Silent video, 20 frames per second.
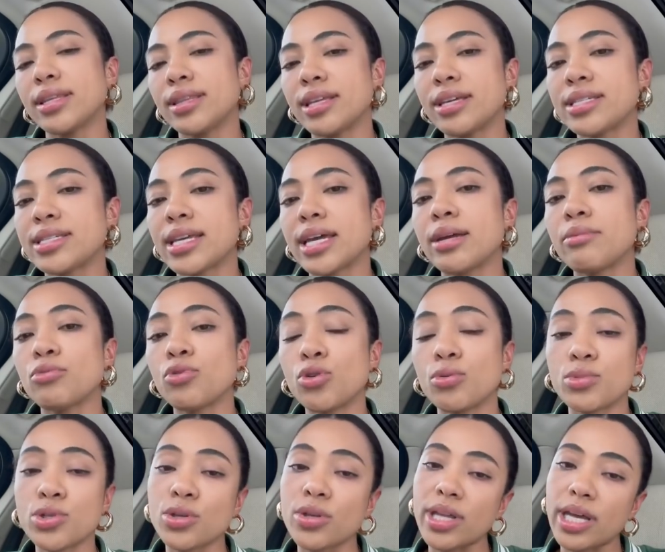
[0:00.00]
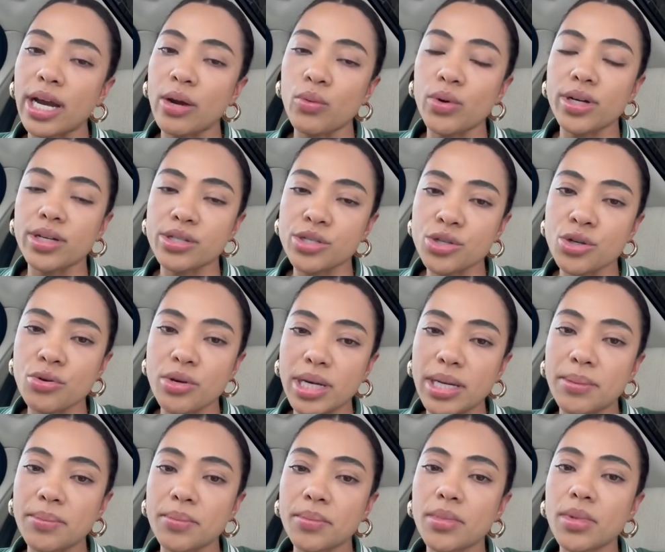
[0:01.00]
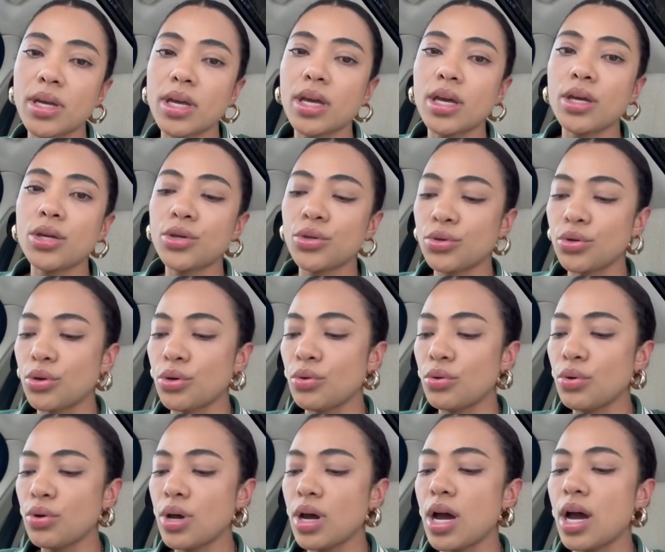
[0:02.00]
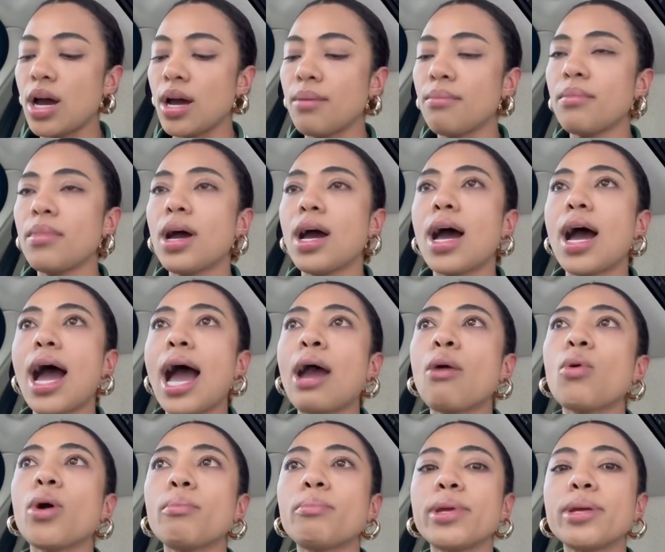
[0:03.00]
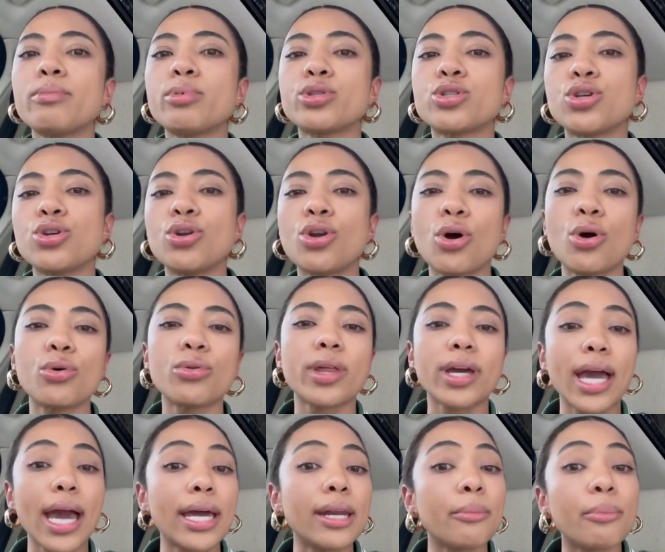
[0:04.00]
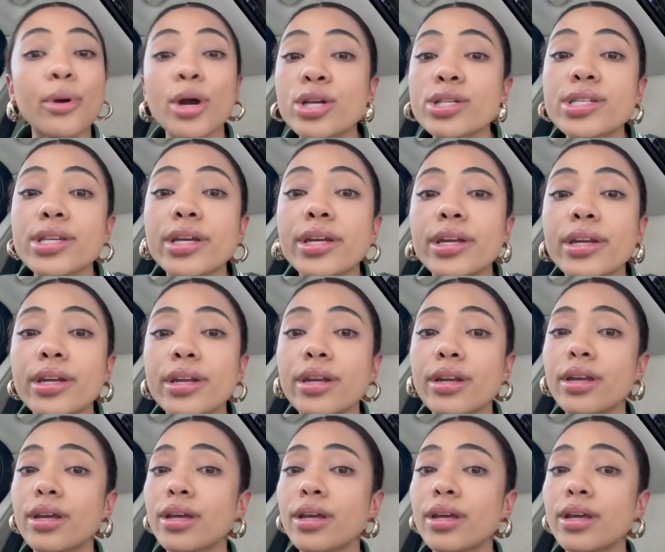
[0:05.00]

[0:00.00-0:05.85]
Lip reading: in the same room so that I wouldn't scream, you know. I want people to know the kind of person